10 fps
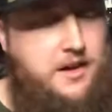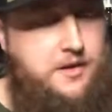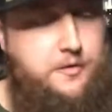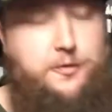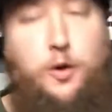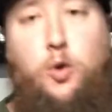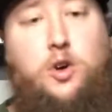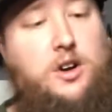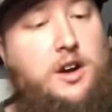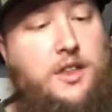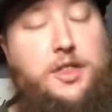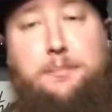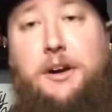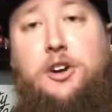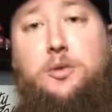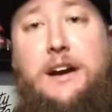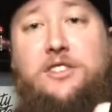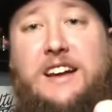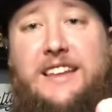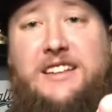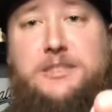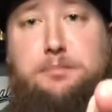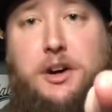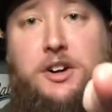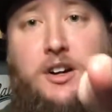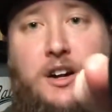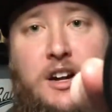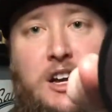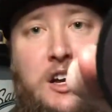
for the Bearded Raven and this butter,